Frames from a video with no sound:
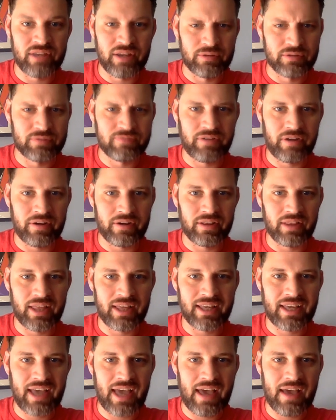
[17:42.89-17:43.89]
he was very
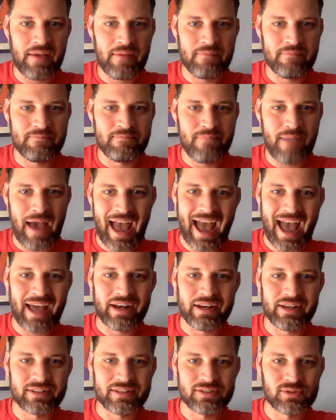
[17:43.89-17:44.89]
like
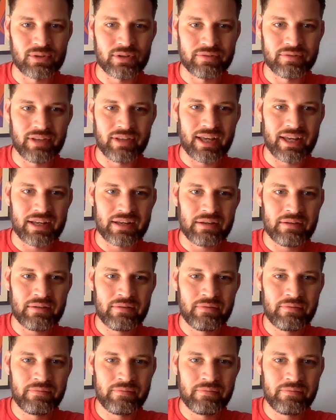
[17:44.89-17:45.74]
mad and sort of like